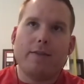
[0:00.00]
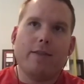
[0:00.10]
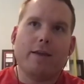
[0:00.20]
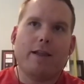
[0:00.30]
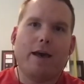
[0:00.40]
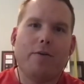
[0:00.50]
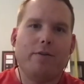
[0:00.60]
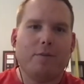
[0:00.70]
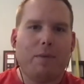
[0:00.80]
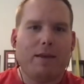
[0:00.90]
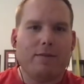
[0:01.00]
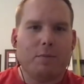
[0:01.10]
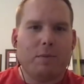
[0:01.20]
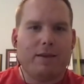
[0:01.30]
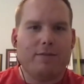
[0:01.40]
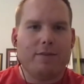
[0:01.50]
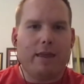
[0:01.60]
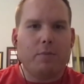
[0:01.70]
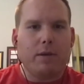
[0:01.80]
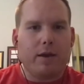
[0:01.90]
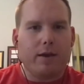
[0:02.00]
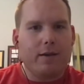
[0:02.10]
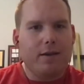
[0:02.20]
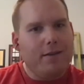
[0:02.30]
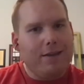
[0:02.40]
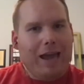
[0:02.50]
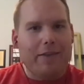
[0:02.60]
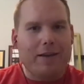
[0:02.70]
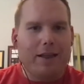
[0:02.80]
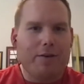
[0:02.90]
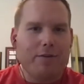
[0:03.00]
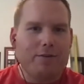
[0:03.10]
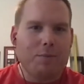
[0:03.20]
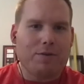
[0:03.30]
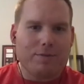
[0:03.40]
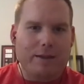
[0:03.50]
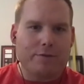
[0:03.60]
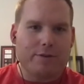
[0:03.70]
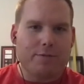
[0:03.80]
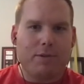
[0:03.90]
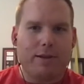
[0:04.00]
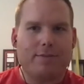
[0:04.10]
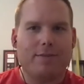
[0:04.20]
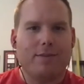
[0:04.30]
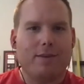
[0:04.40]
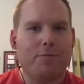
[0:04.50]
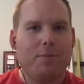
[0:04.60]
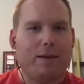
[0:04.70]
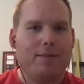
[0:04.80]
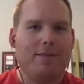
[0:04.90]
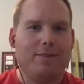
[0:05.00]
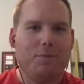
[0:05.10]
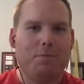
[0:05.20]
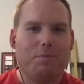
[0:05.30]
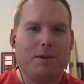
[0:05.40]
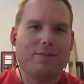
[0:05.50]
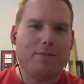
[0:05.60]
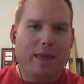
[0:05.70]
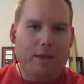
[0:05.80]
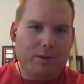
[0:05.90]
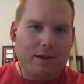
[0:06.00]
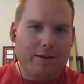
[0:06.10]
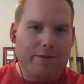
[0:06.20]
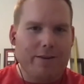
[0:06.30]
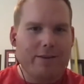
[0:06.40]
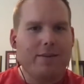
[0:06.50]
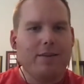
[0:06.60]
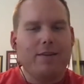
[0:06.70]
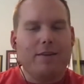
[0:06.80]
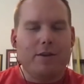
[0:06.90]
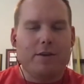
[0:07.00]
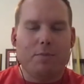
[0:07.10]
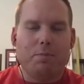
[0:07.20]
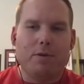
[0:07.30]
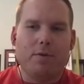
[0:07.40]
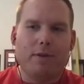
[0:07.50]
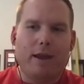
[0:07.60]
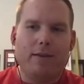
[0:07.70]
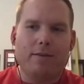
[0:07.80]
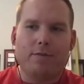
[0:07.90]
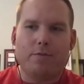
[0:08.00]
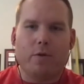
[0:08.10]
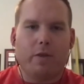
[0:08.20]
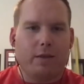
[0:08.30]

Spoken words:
the cloud is amazing because of the API, and the cloud is the most dangerous place to live because of the API, right? You can build and destroy things